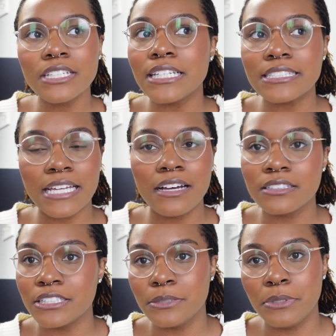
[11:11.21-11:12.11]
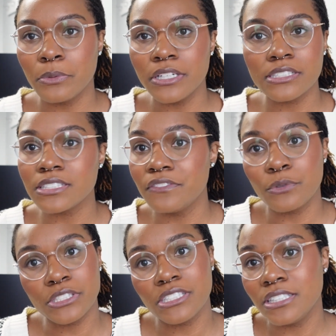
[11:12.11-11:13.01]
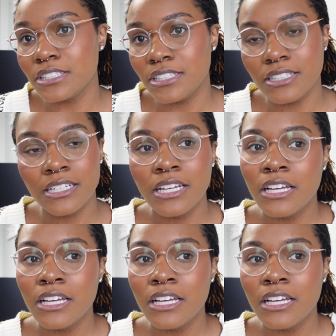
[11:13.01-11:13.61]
That's not how therapy works, unfortunately.